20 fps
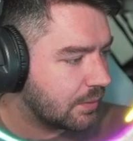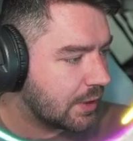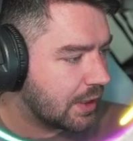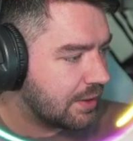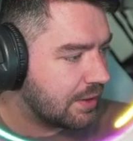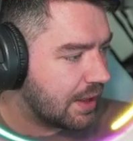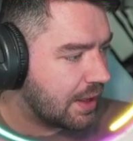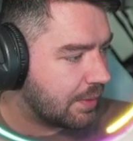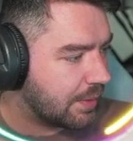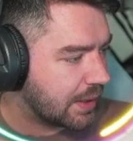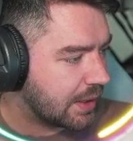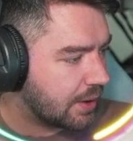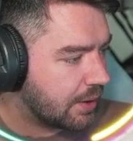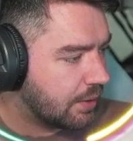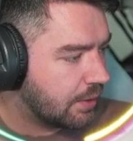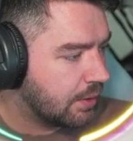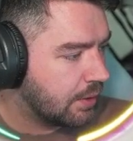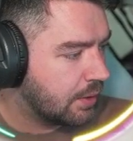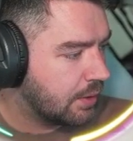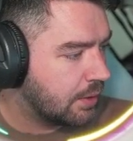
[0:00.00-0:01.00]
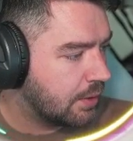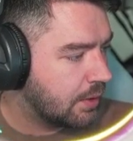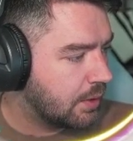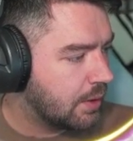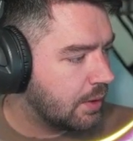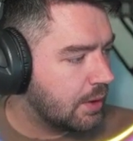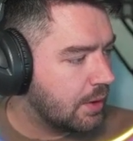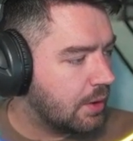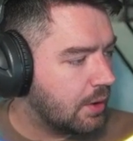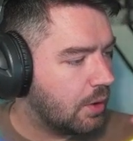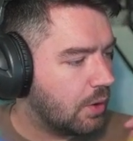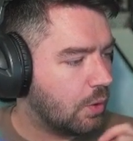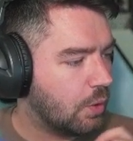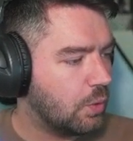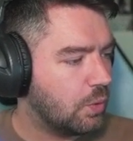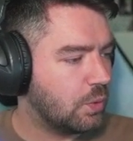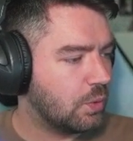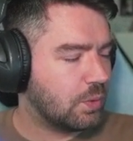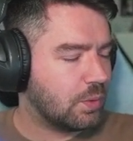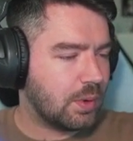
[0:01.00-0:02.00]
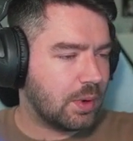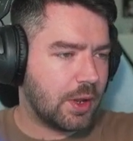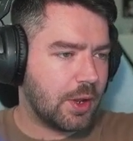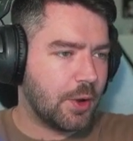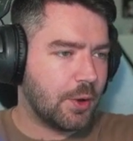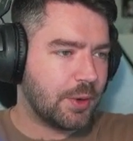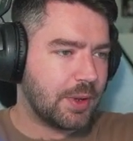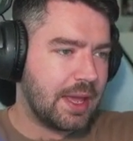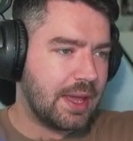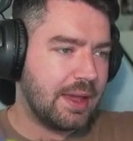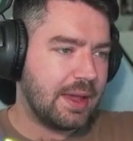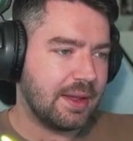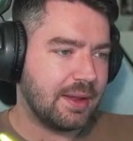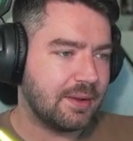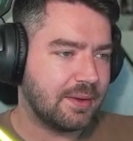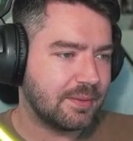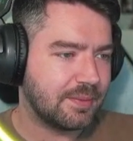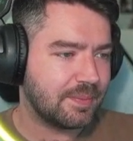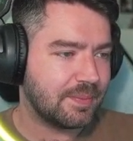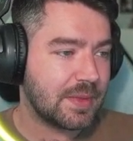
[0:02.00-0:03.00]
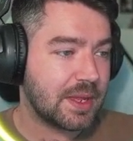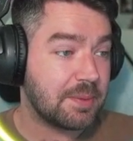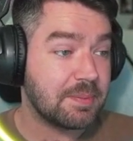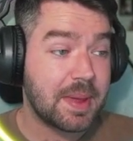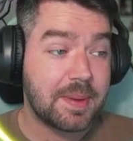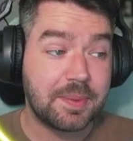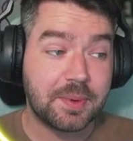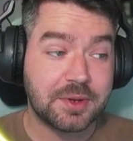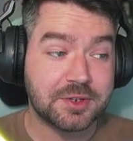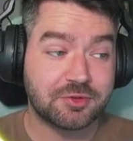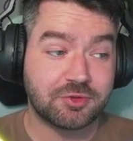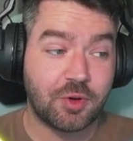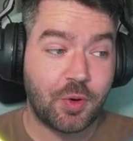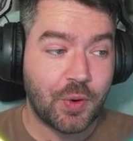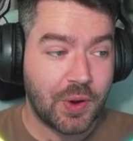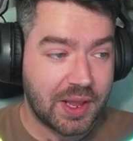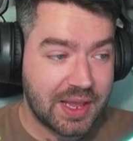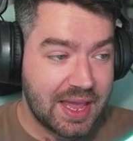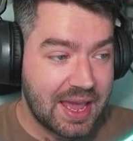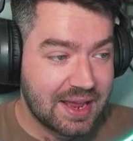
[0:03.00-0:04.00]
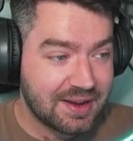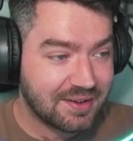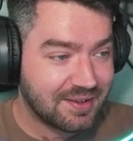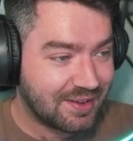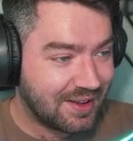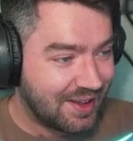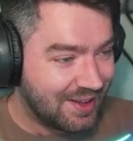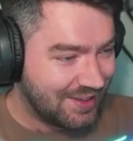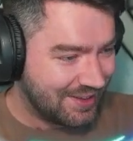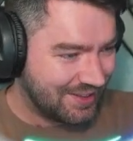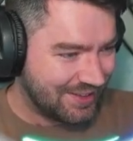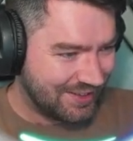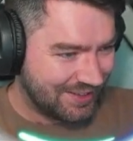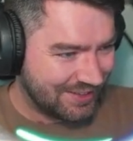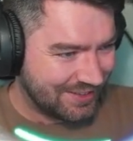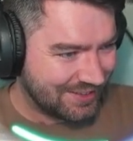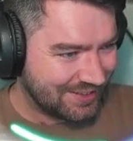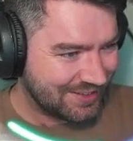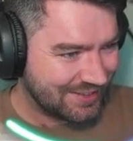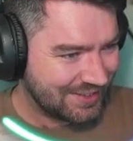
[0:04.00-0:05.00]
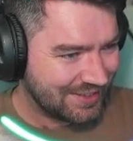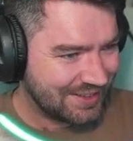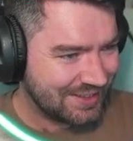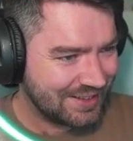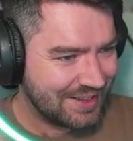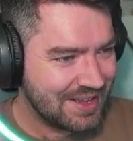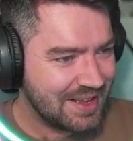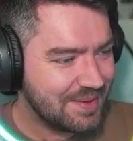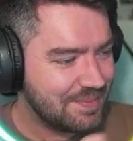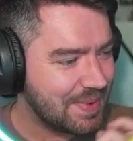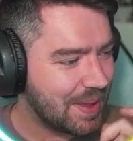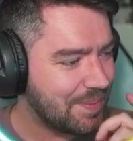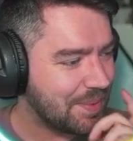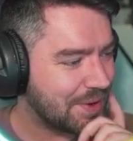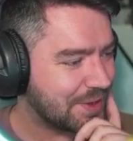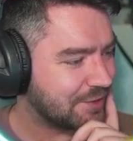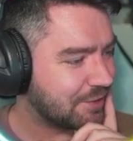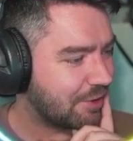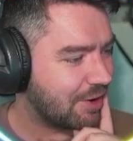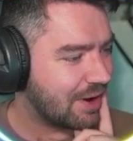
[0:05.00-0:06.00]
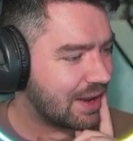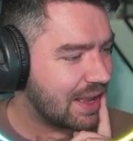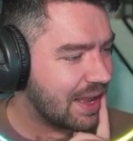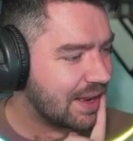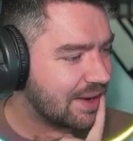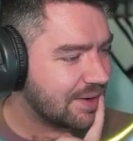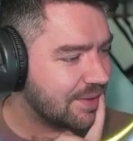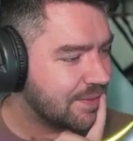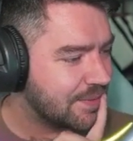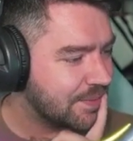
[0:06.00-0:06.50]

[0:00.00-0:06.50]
There we go. Ooh, okay. Maybe I was wrong again. Maybe I was wrong again.